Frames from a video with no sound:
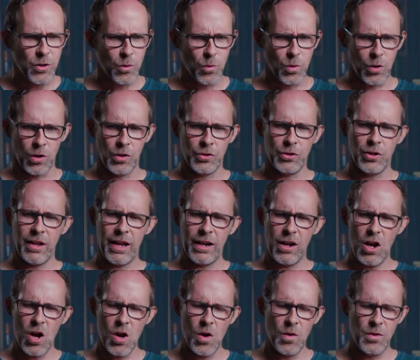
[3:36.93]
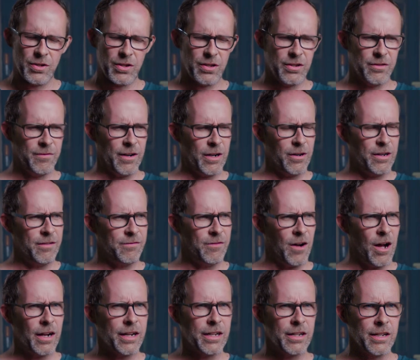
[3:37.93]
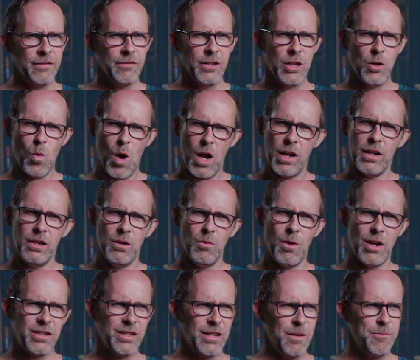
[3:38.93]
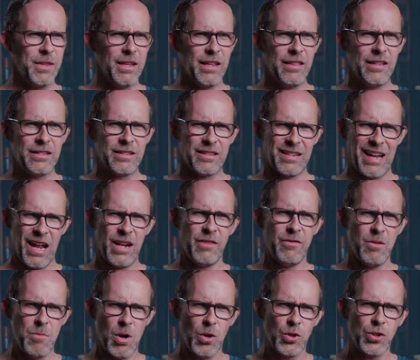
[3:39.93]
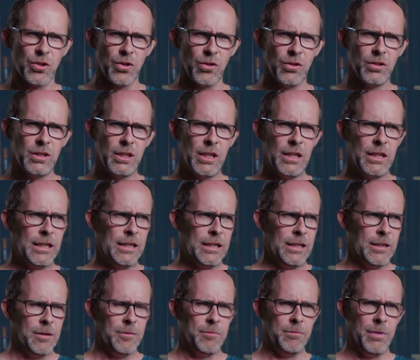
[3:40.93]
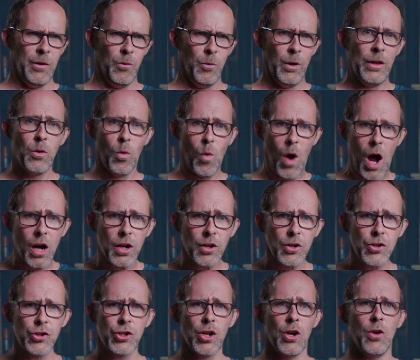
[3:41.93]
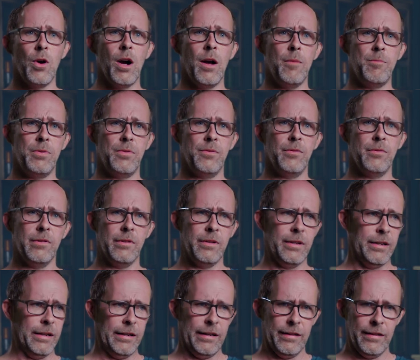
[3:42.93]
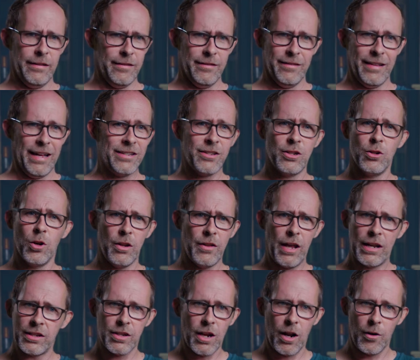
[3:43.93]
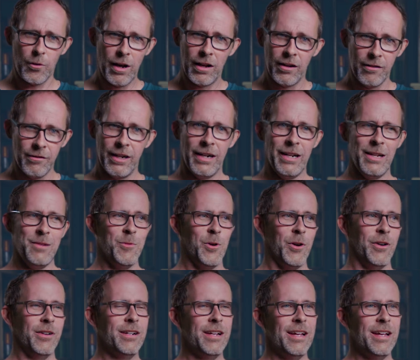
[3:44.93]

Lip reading: the world, you're like, oh, this is very evocative, and you want something that's kind of emotional. But when the walkers show up, that's not relevant anymore.